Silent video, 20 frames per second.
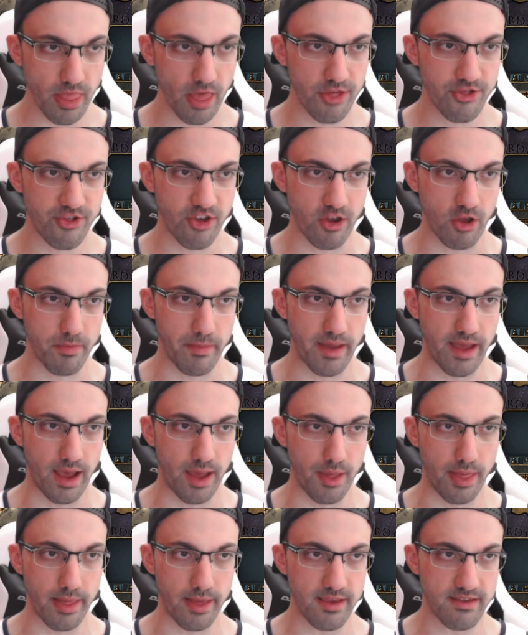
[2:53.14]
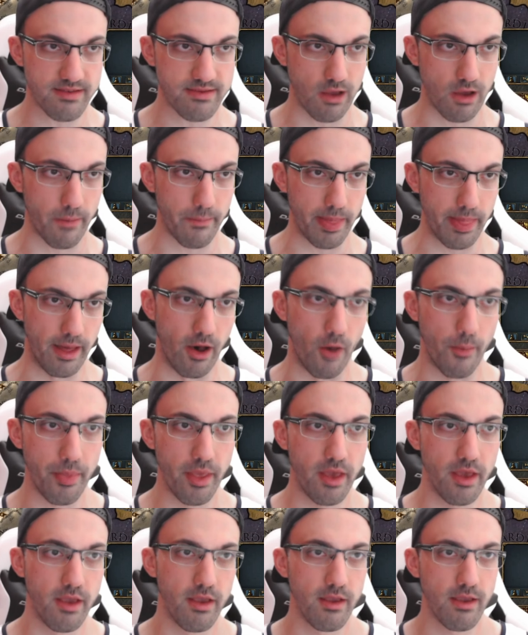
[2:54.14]
Check out my other links down below.
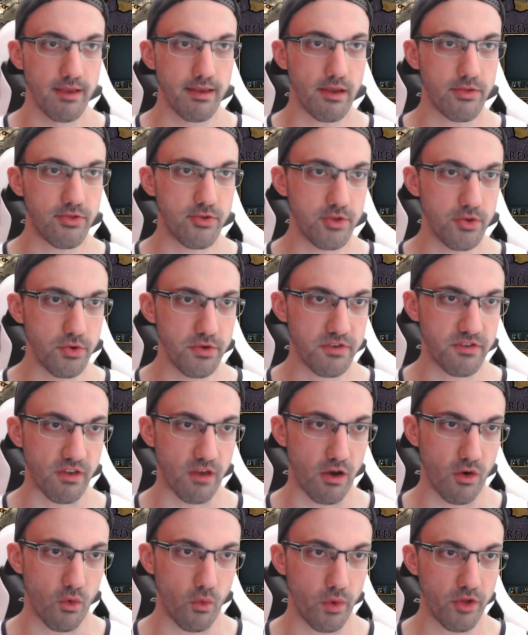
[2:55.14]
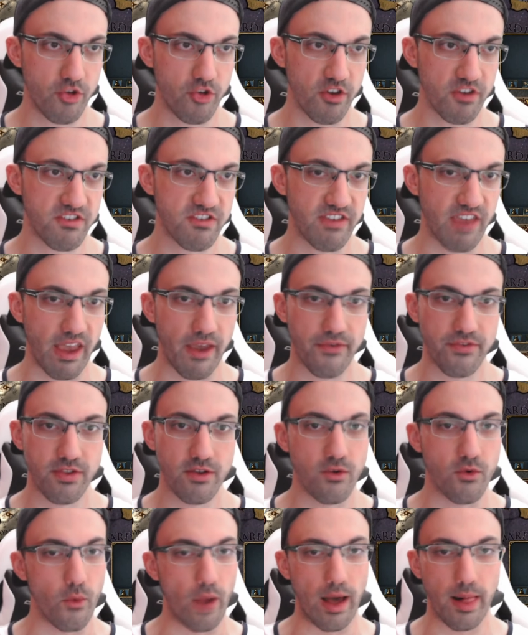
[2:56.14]
But to do so, we just have to,
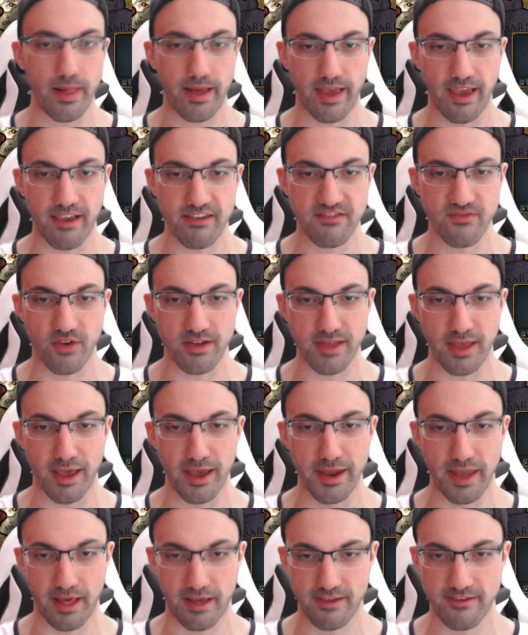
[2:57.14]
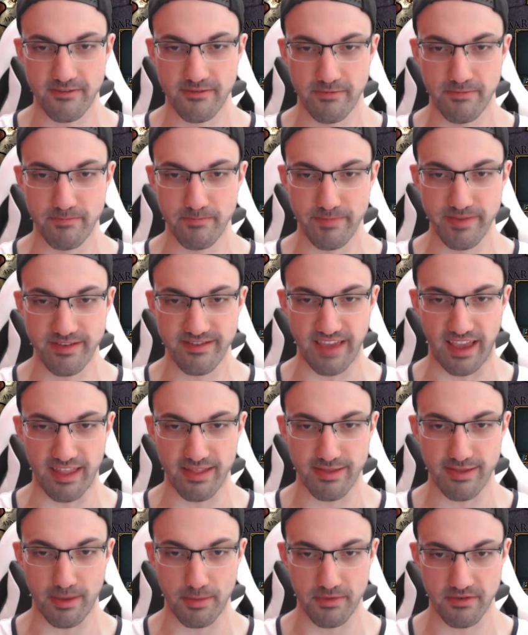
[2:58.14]
well, guess what, annex
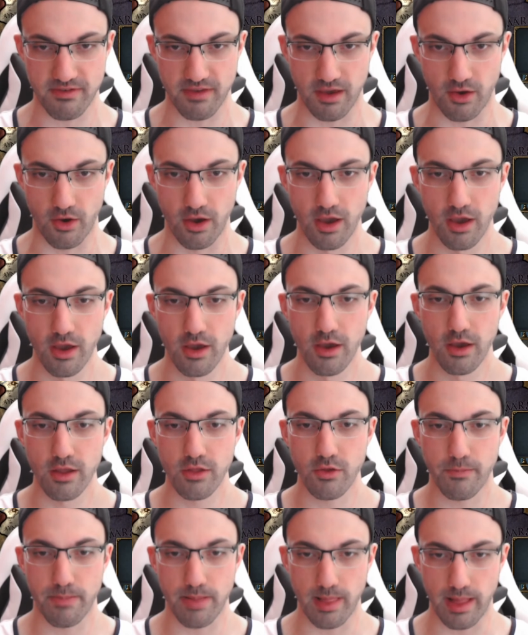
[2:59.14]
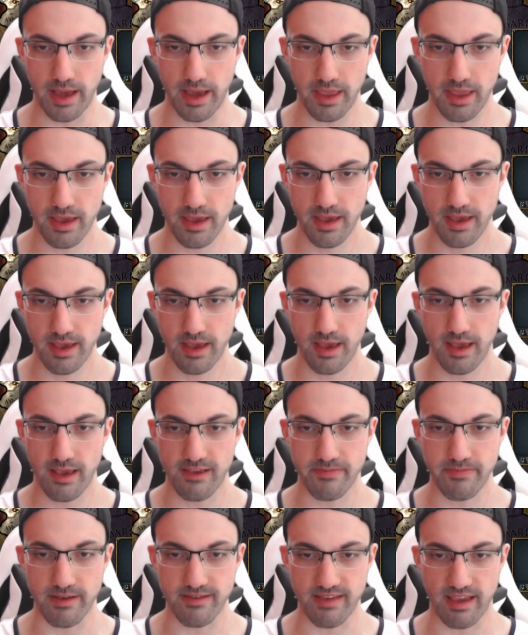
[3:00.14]
Byzantium. So, to play
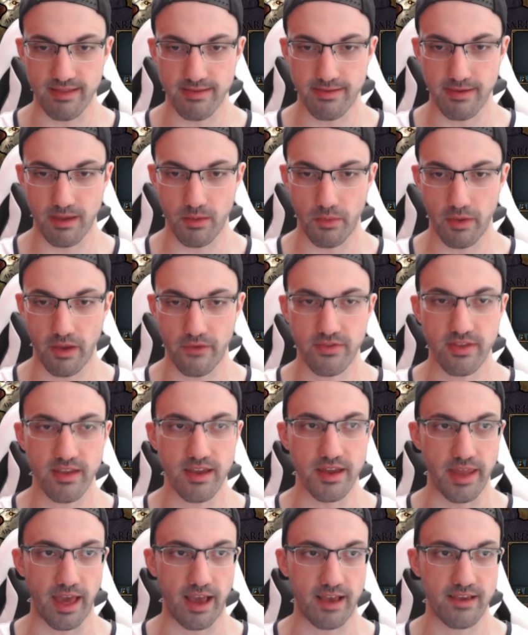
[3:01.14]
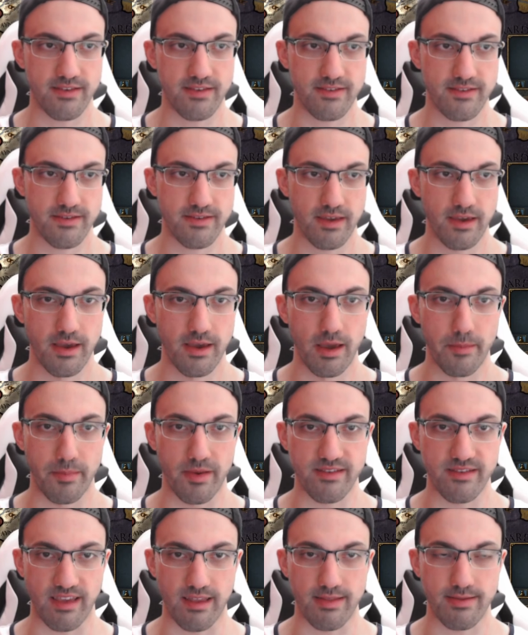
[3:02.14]
as Byzantium, we have to annex
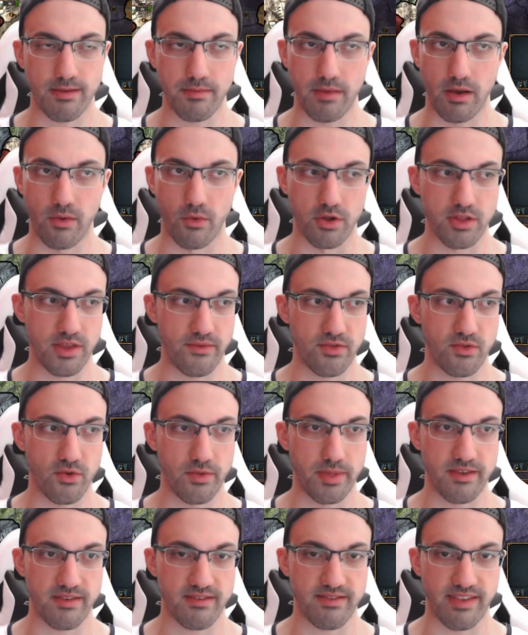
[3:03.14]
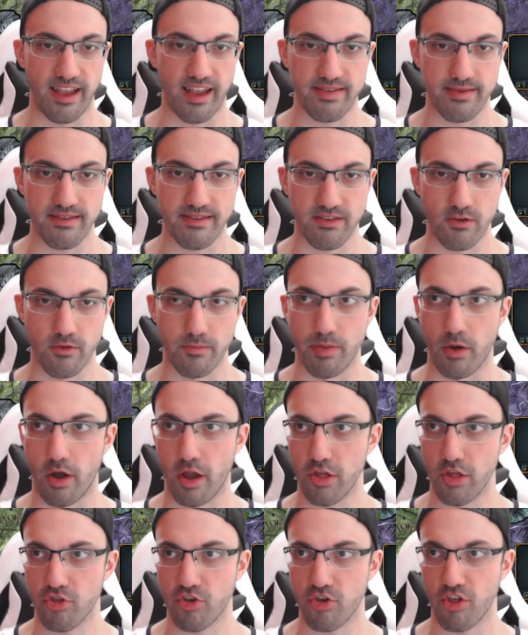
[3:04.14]
Byzantium. I won't even do this state, there's no
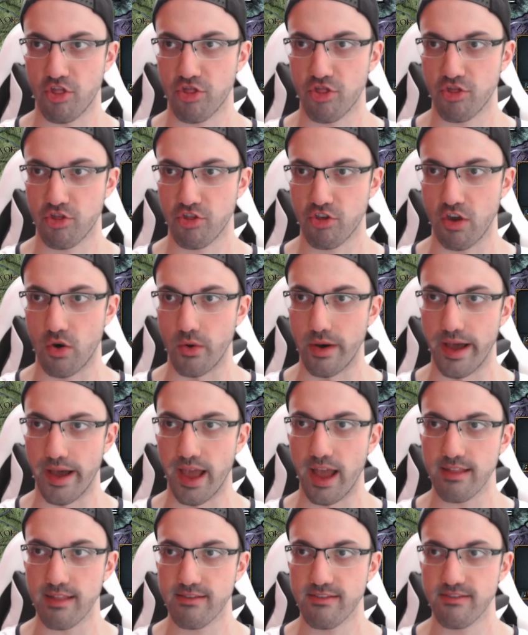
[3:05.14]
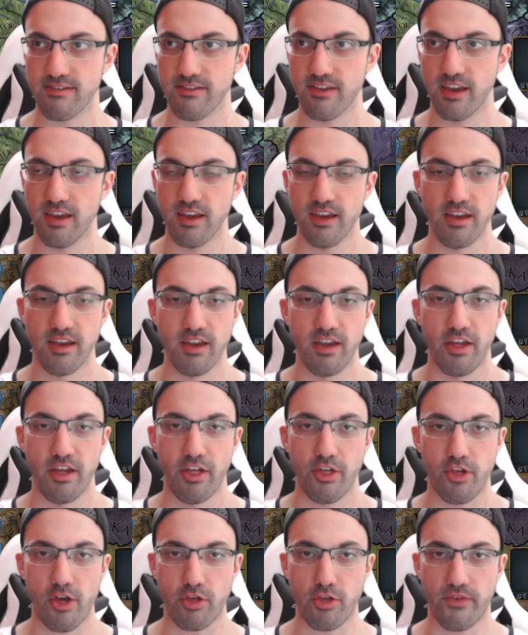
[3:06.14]
point. Just go ahead.
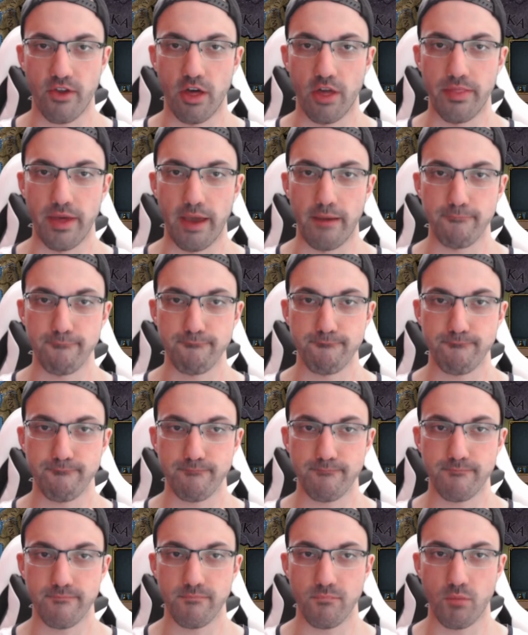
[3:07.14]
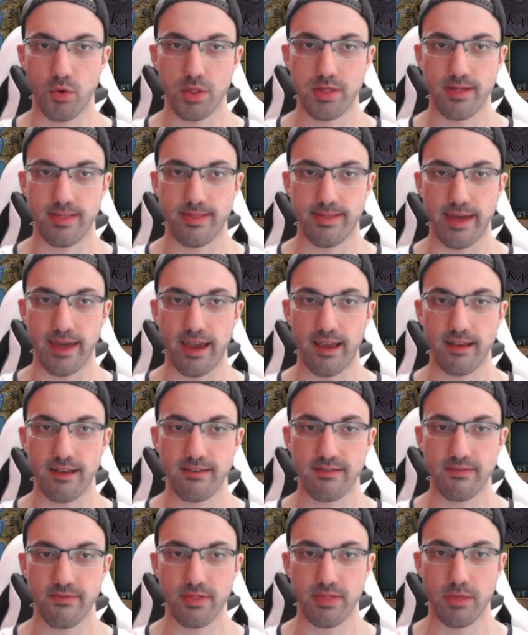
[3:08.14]
Just on them with the
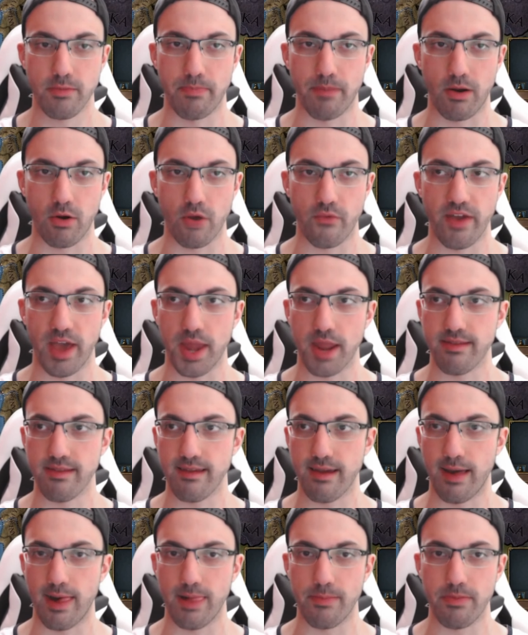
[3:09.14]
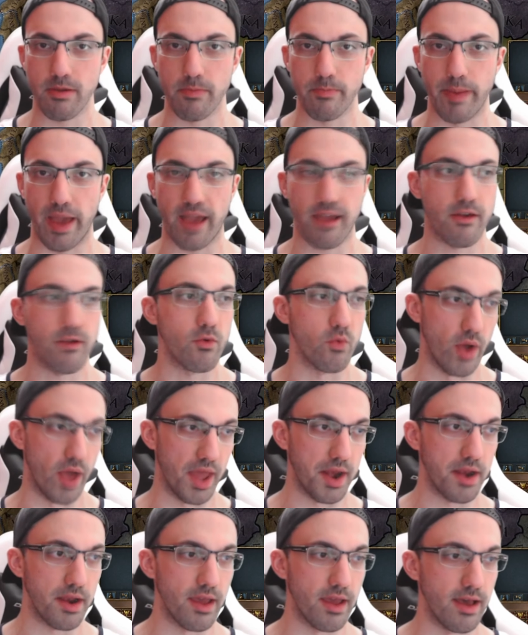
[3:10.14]
thanks, with the power of editing. I'll be back
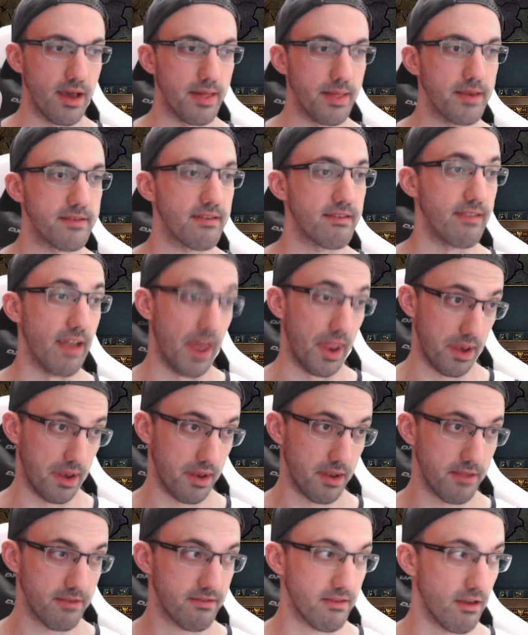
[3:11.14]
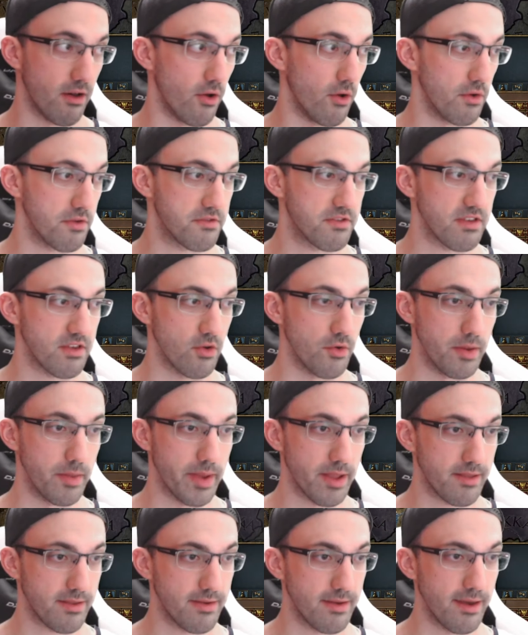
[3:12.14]
when this is done. So, see you in a
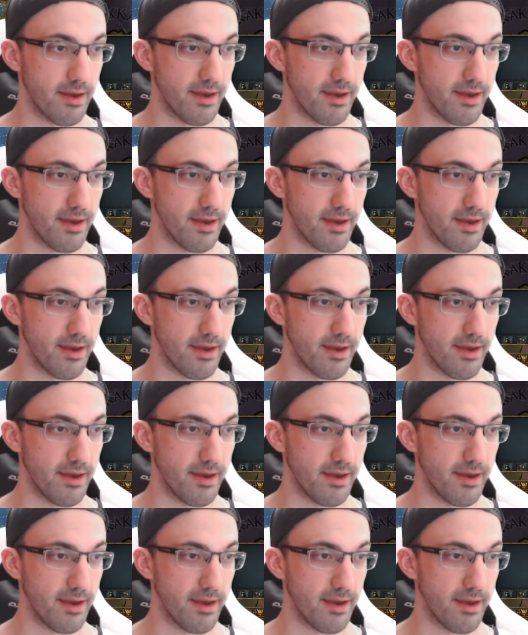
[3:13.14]
bit.